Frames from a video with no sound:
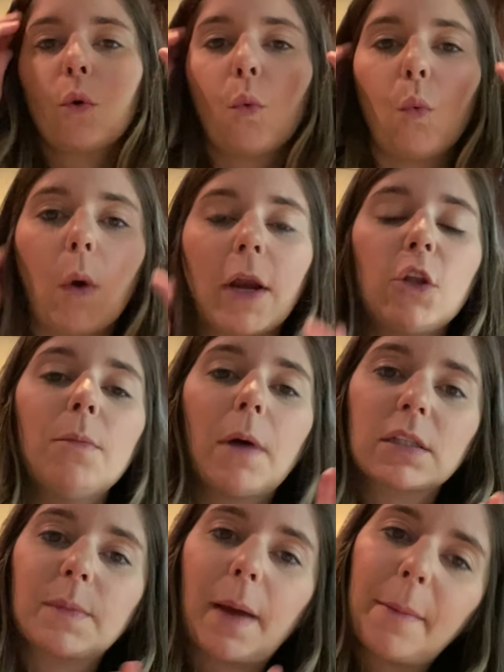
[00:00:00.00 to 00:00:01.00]
When you
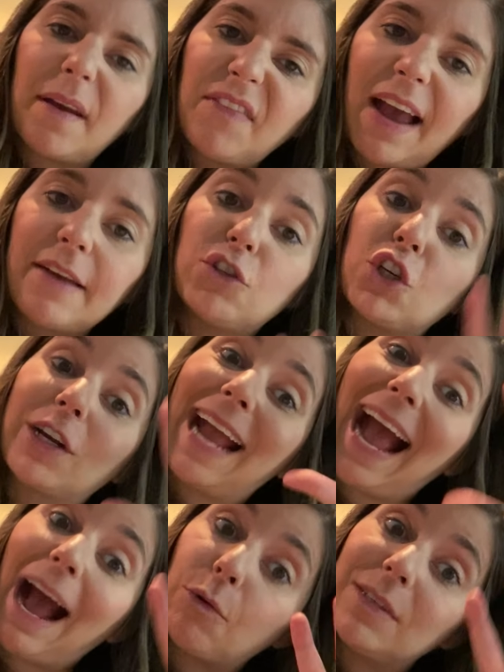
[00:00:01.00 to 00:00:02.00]
multiply by 5s, you're
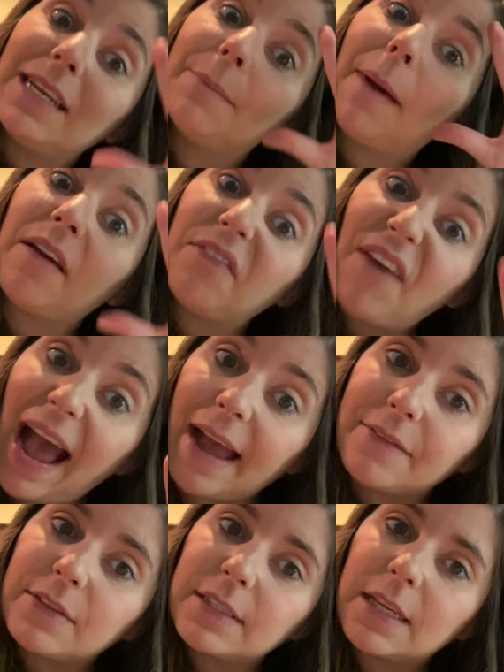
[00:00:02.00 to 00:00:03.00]
counting by
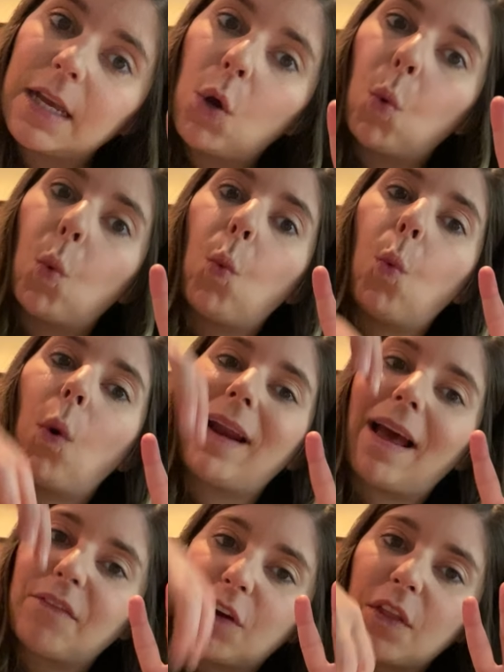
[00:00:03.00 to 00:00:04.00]
5s,
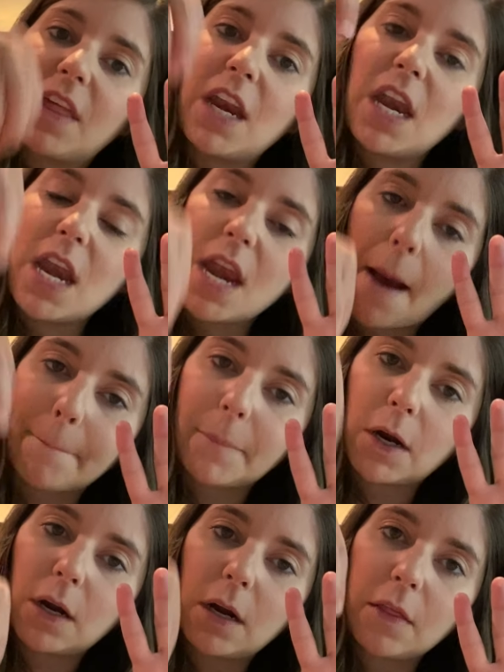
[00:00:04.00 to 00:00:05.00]
whatever
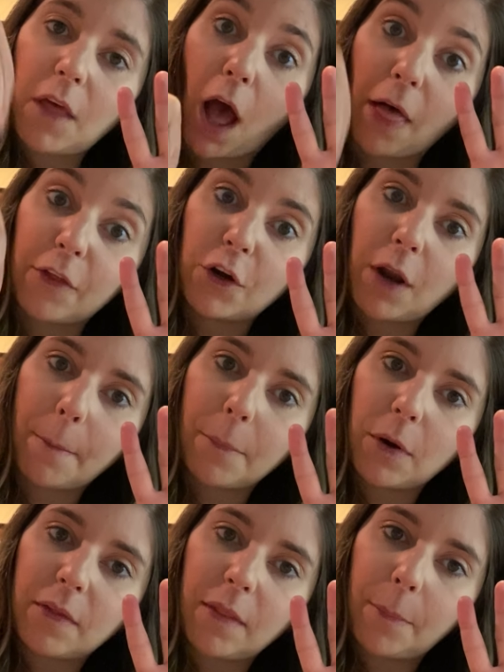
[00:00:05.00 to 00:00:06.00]
the other
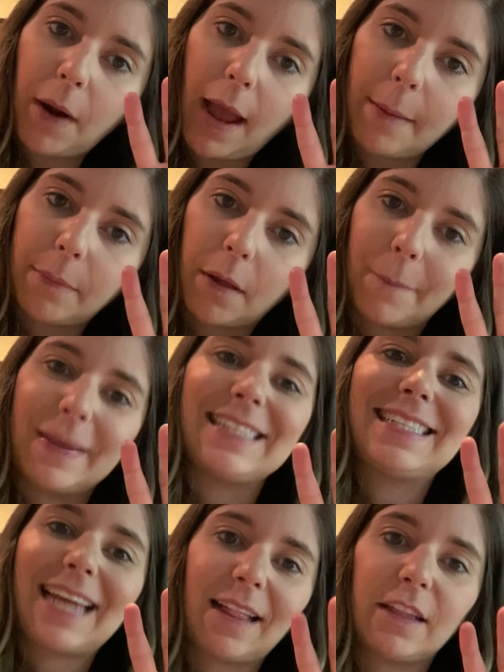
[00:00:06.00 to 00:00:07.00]
number in the problem is
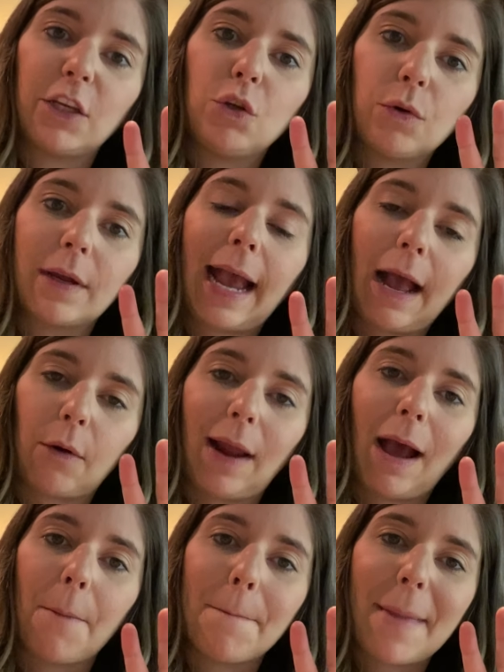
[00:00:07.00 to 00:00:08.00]
telling you to count
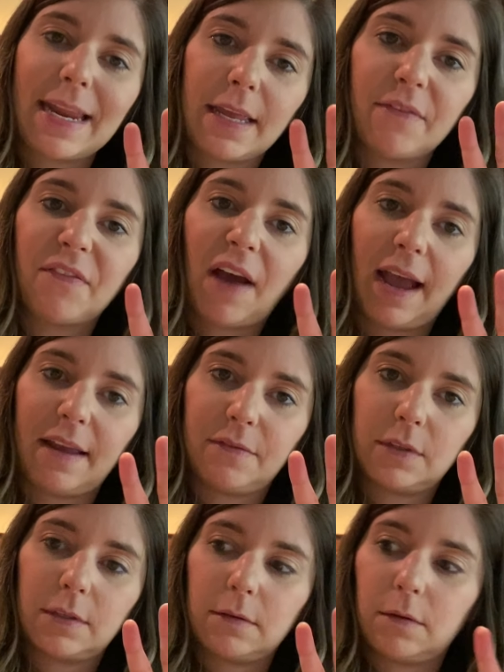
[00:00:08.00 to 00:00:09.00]
how many
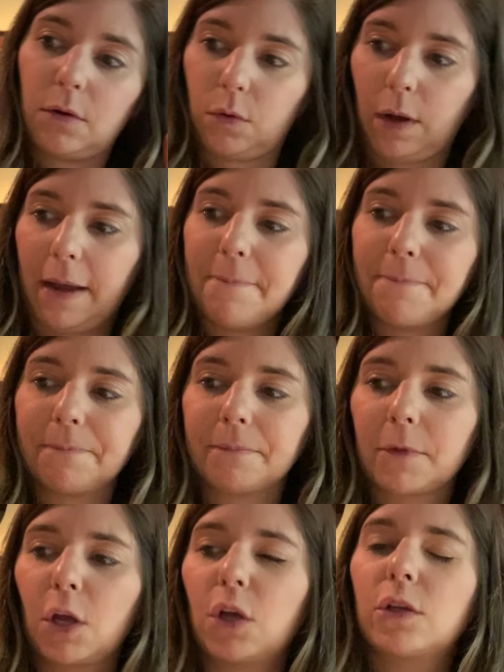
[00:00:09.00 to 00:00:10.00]
5s, okay?
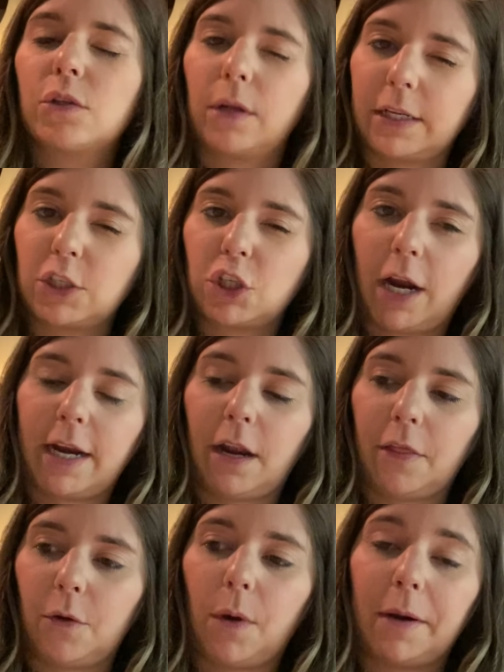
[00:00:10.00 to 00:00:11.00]
So let's try
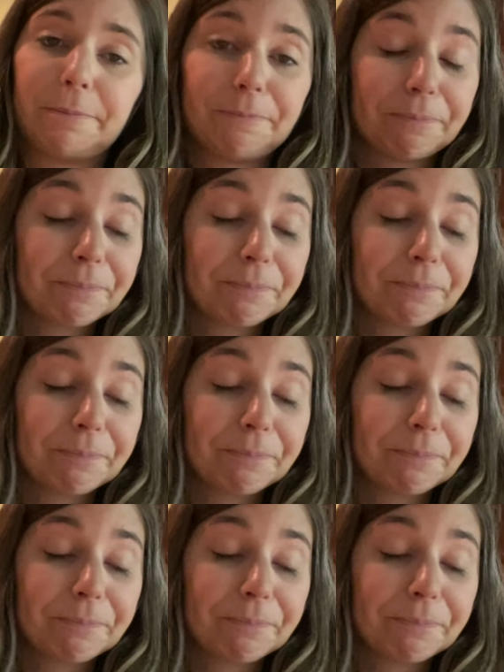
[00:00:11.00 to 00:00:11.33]
another one.